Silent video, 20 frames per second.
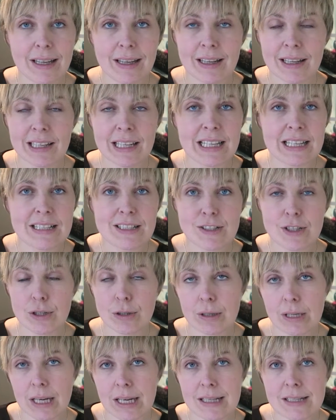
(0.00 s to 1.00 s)
at least
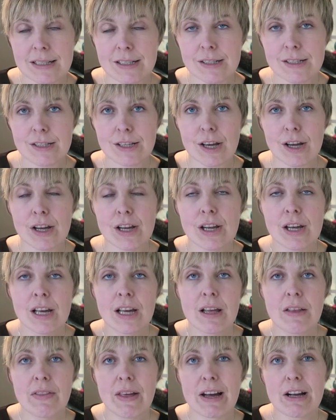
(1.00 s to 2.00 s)
2 years. So
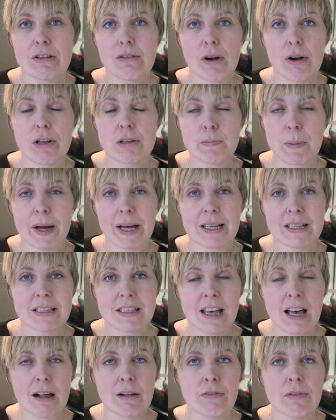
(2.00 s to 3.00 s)
that grows by
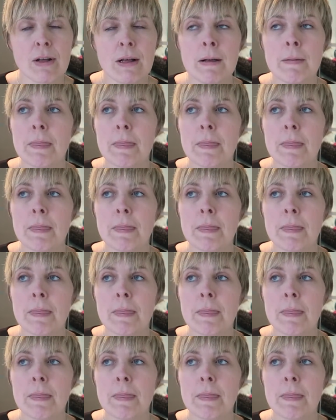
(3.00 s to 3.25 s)
itself.